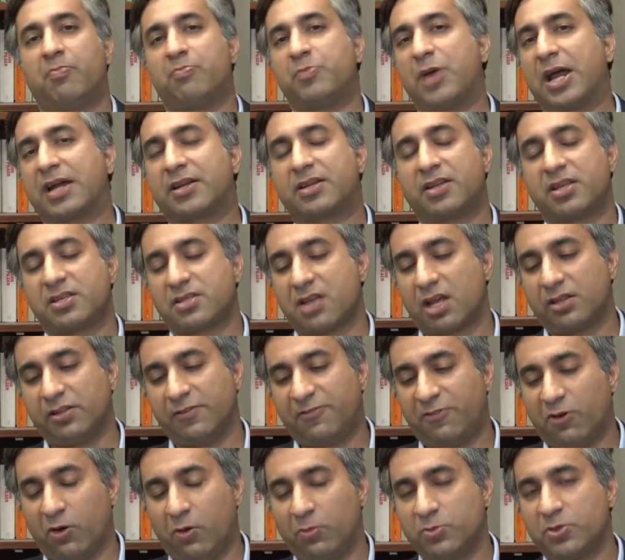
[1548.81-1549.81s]
practice
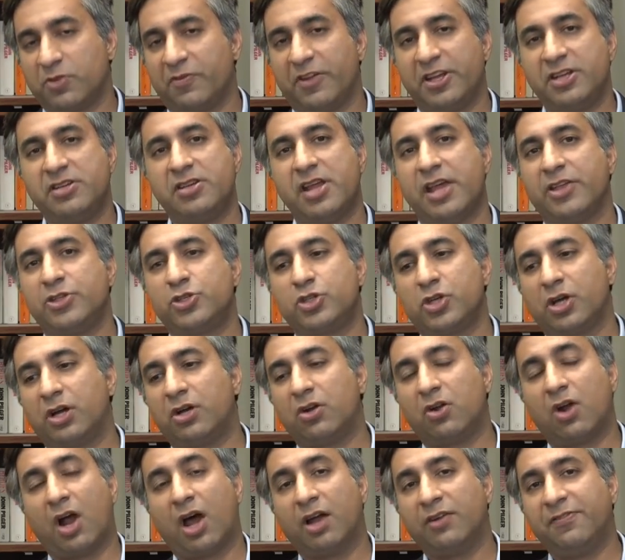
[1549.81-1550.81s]
other forms of
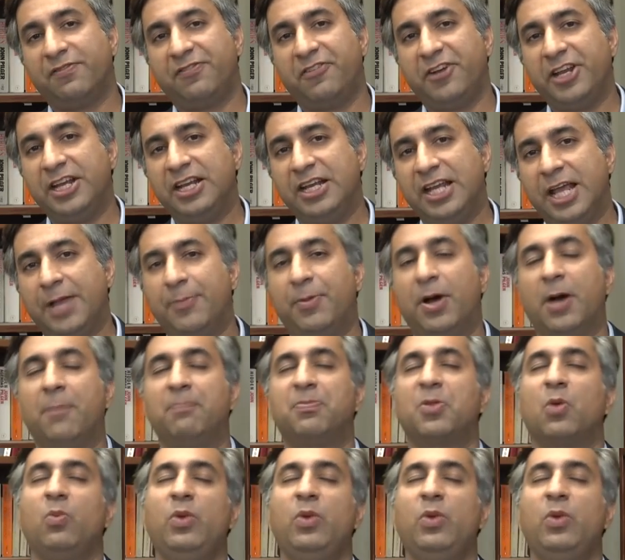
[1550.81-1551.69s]
indentured or unfree labor